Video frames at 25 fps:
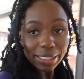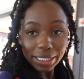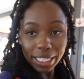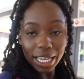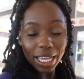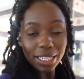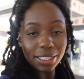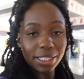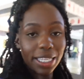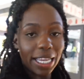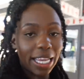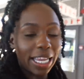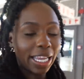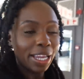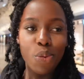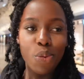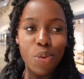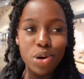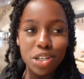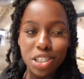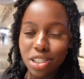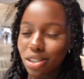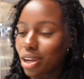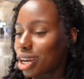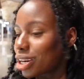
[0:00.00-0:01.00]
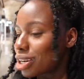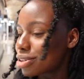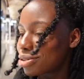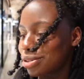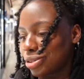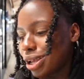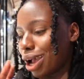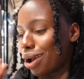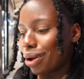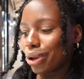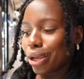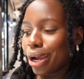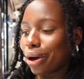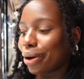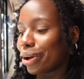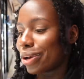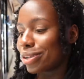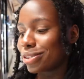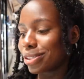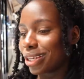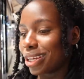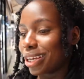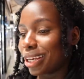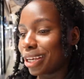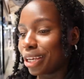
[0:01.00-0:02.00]
to SA. We're just kind of scouting out
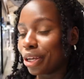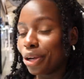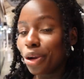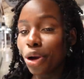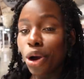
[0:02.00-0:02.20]
SA.